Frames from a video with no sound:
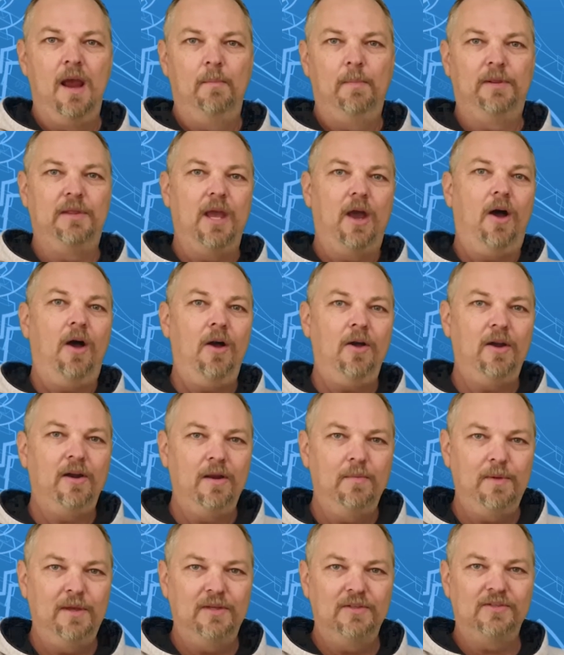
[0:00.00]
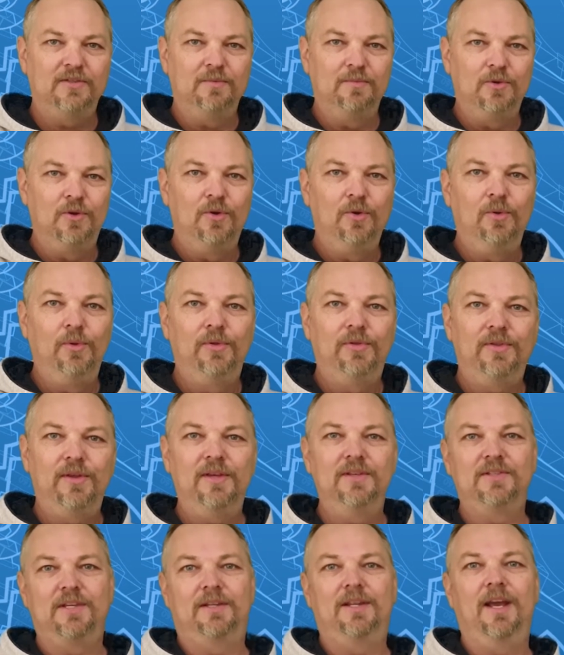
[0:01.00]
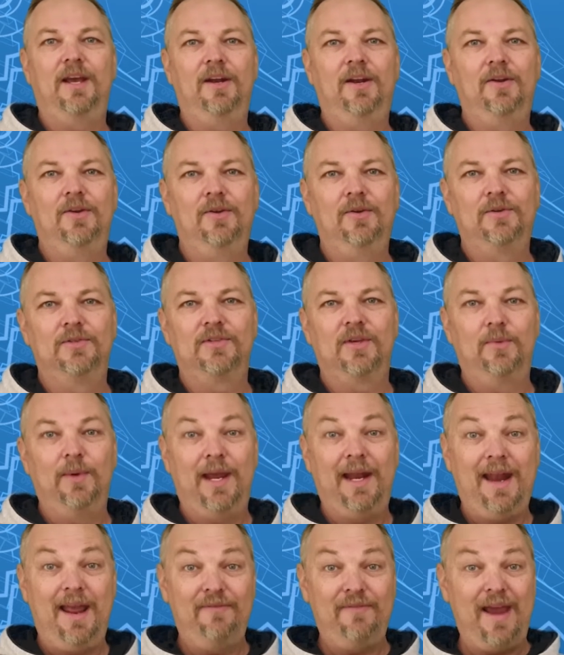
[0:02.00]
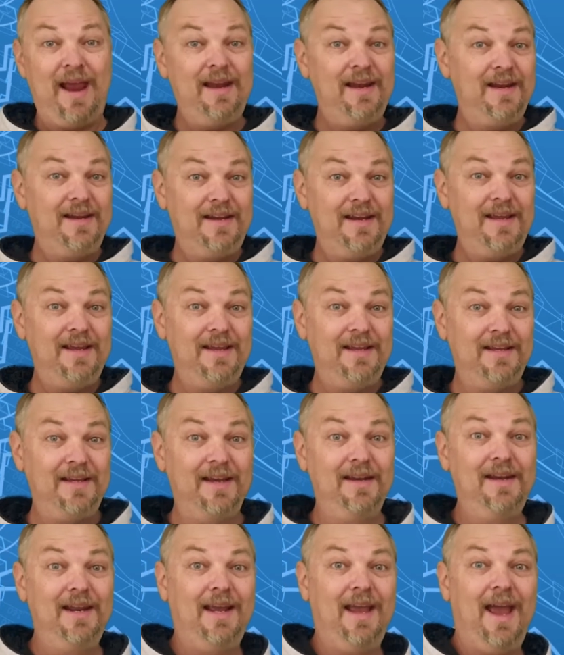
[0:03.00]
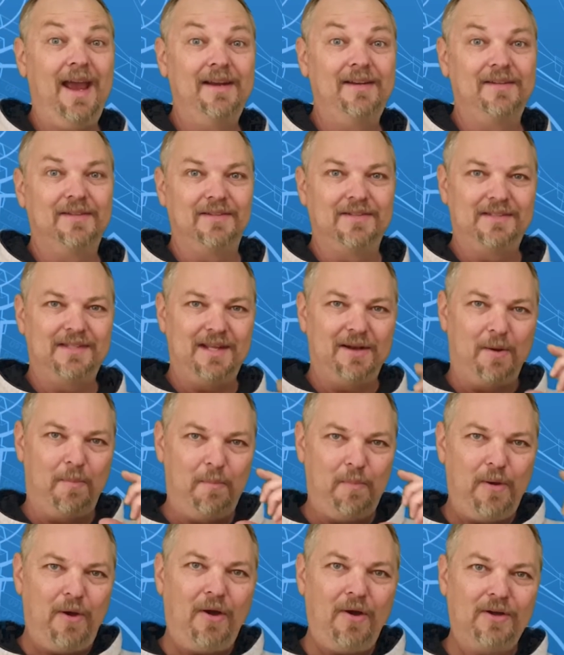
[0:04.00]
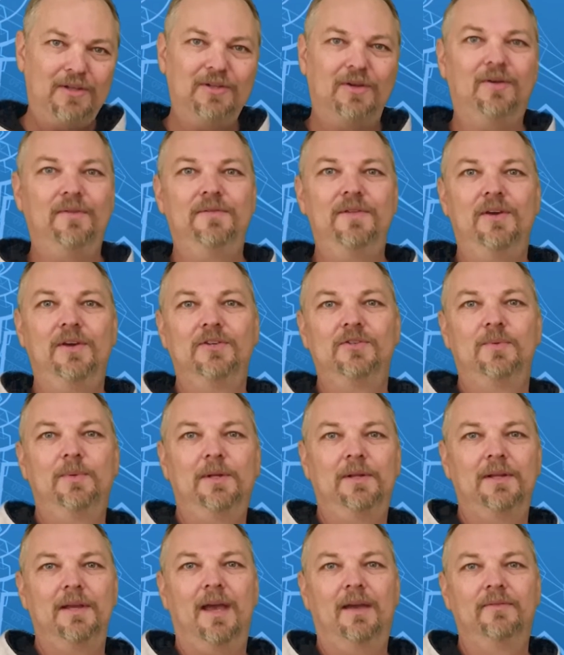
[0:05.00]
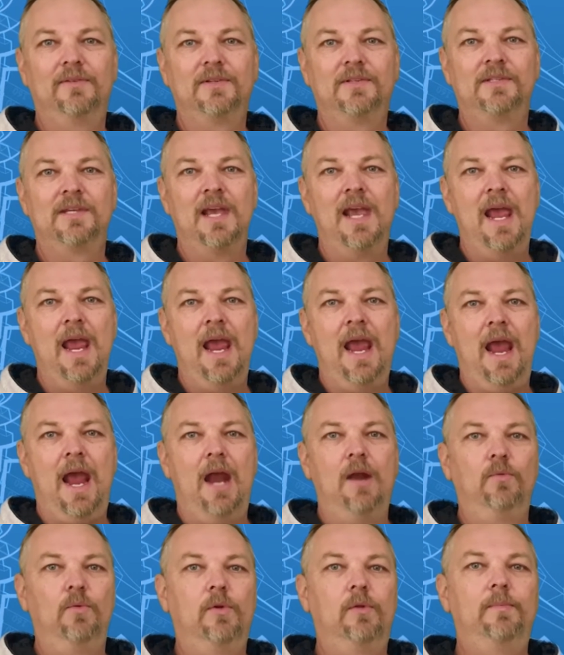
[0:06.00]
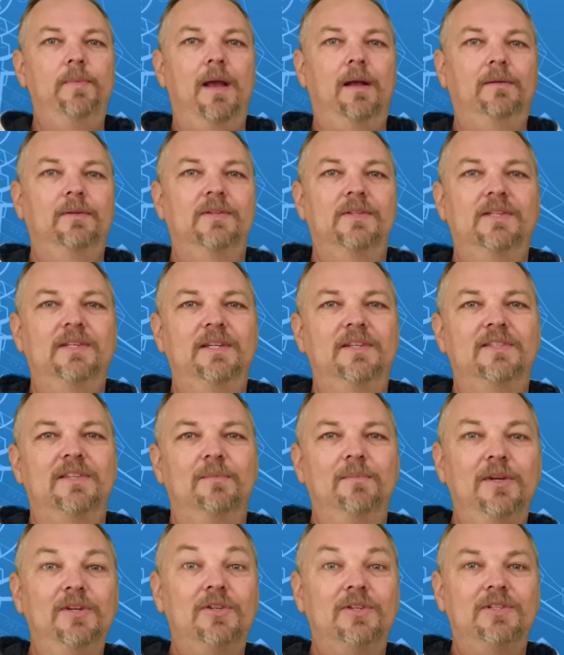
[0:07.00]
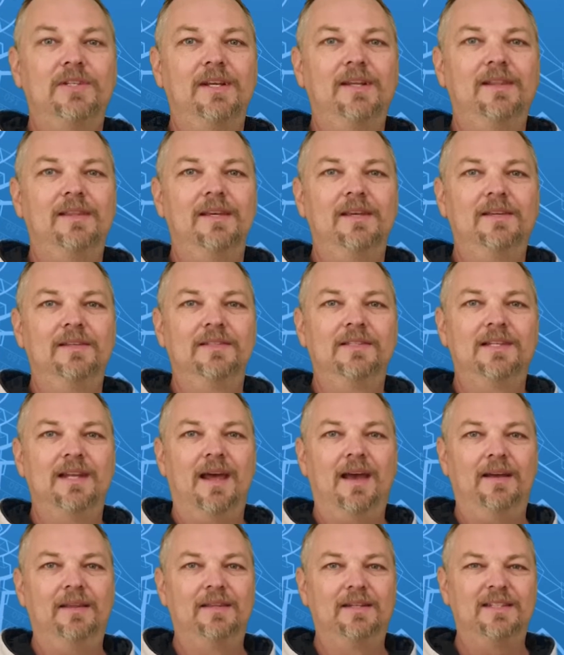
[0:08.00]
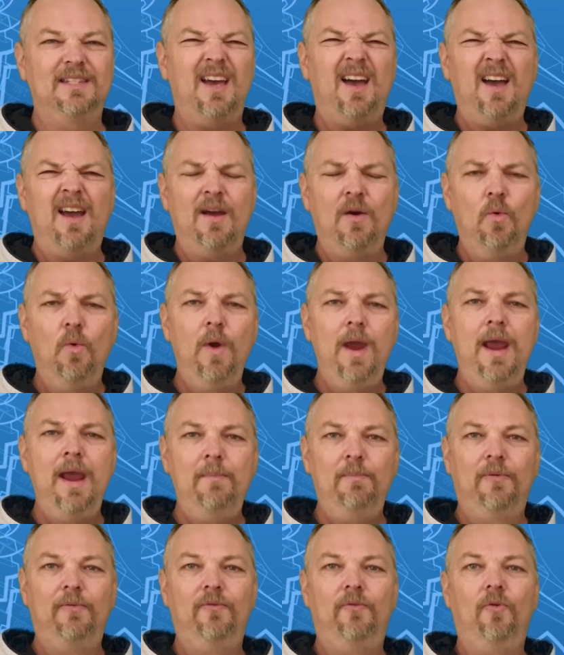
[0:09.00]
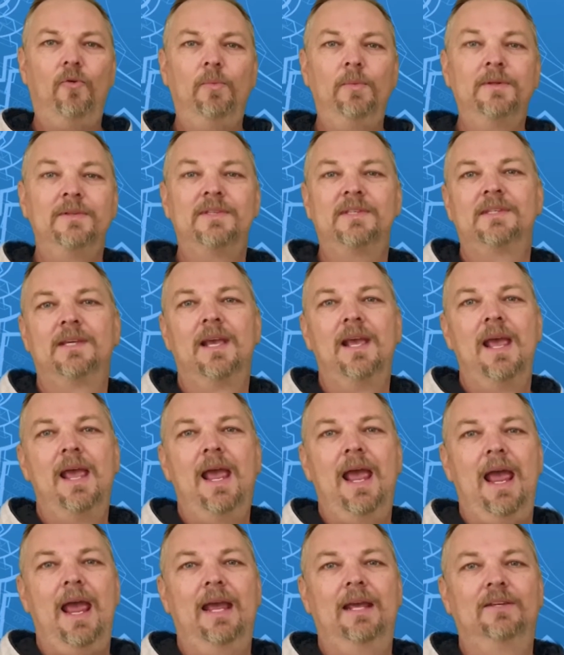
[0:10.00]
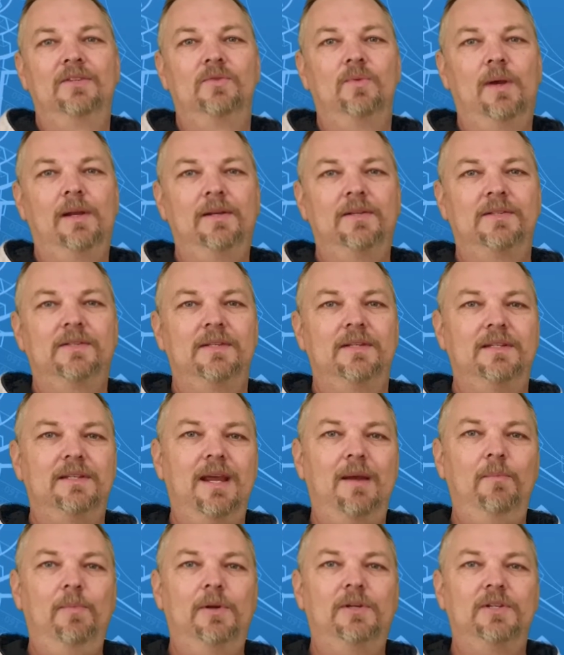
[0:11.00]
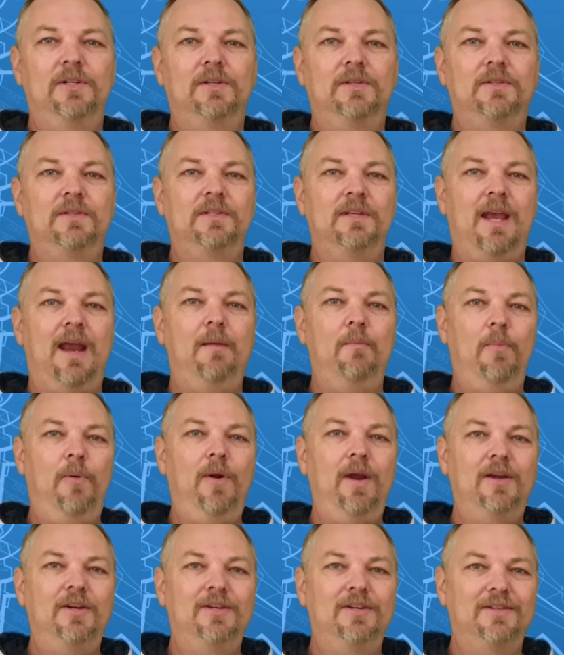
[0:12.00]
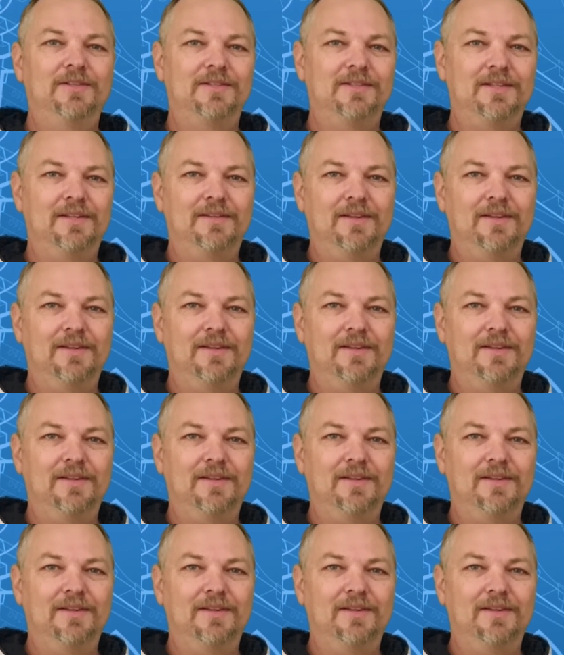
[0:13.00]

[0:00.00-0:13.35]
But there are going to be some cool things that they're going to do. So we can have LED indicators that are part of those wheel covers, and we'll be able to see some interesting things like the tyre wear performance, as well as the temperatures and pressures that